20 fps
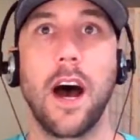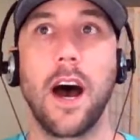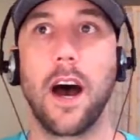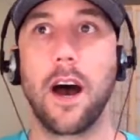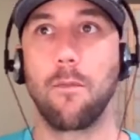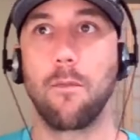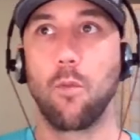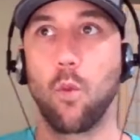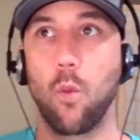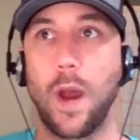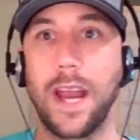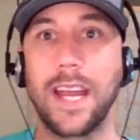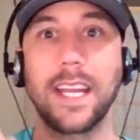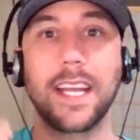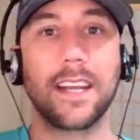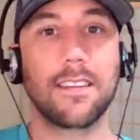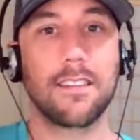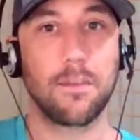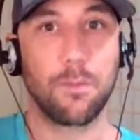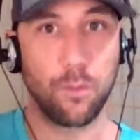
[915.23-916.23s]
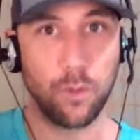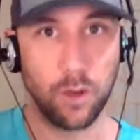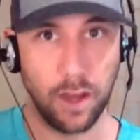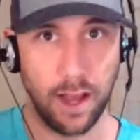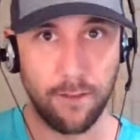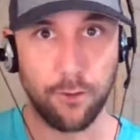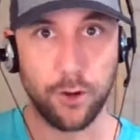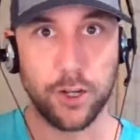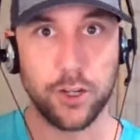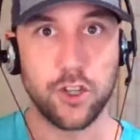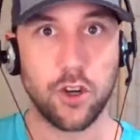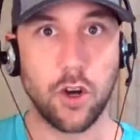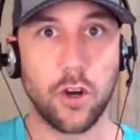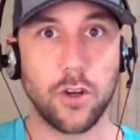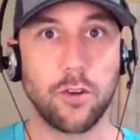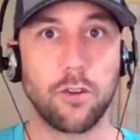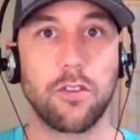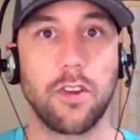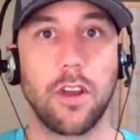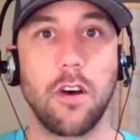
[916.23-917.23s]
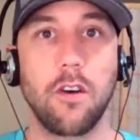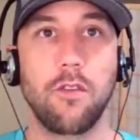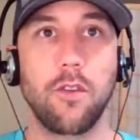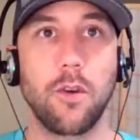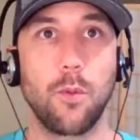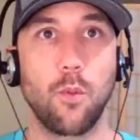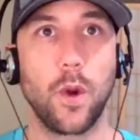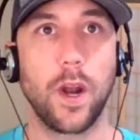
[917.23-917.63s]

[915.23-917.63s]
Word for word: Um, way to get some leverage on yourself.